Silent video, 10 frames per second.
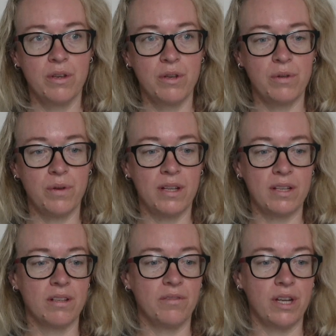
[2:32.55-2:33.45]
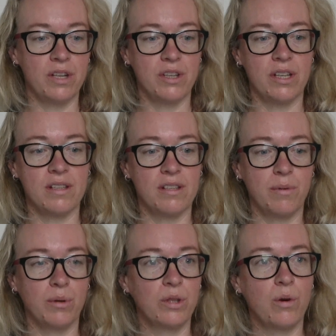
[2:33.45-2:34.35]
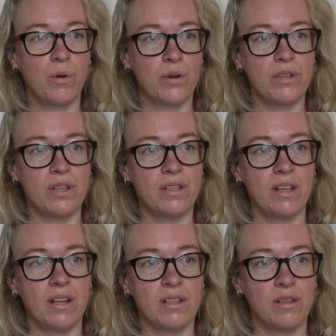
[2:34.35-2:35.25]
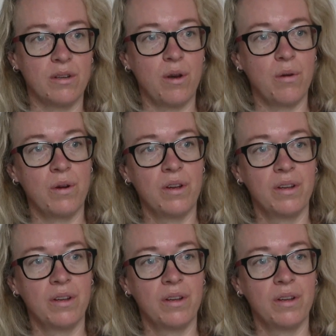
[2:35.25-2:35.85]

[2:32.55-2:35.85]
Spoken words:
so it doesn't reach its water courses and doesn't go